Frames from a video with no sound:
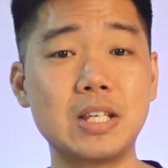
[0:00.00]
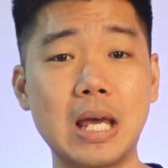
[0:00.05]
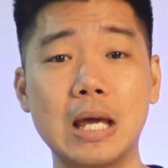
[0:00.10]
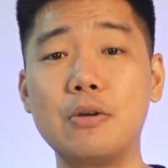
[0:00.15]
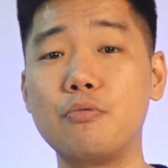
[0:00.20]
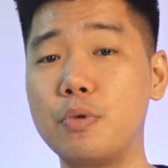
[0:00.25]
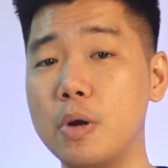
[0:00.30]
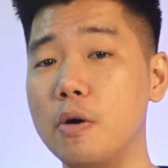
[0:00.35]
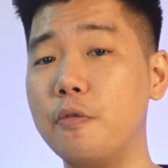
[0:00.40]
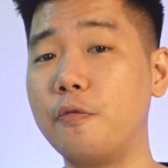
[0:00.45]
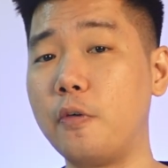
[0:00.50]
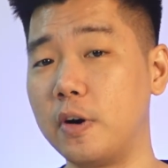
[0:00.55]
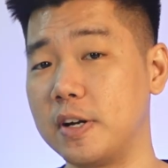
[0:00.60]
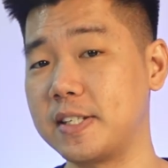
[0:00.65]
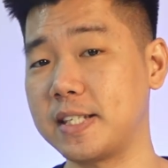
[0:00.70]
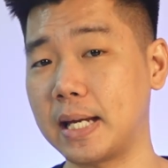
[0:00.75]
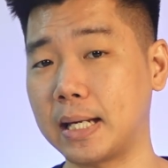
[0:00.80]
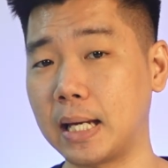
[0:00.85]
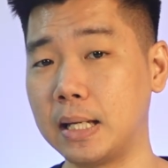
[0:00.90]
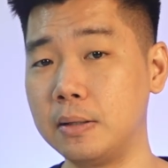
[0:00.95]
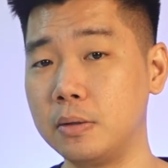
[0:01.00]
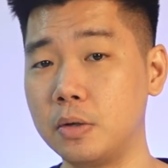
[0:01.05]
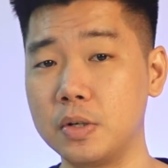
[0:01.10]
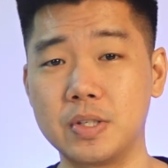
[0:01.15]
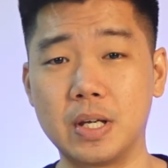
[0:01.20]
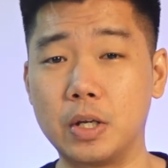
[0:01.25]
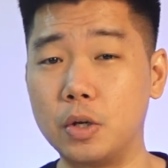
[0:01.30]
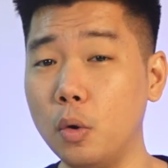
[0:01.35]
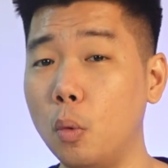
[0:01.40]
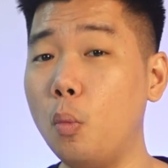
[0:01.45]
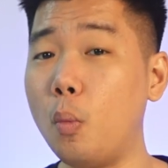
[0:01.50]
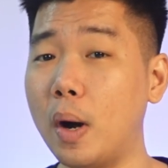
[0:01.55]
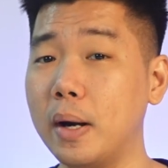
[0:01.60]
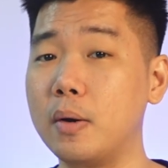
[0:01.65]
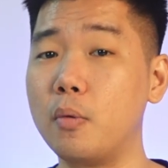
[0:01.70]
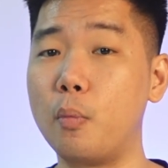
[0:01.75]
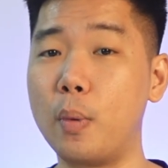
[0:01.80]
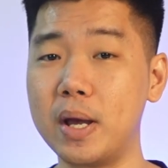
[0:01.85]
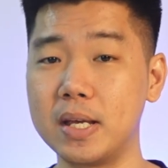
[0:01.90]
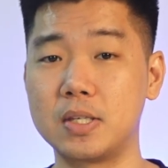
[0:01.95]
get real for a second because I don't want
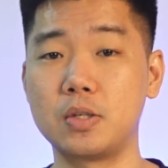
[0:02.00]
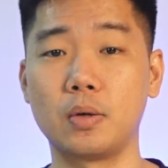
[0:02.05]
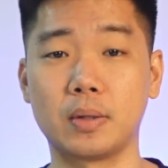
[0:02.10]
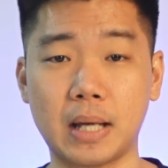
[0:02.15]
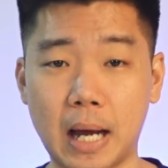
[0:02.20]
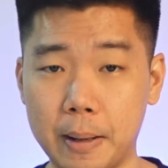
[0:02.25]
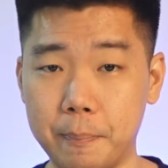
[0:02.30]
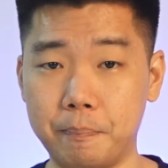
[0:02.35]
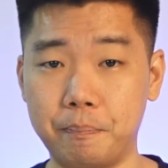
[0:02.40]
to waste your time.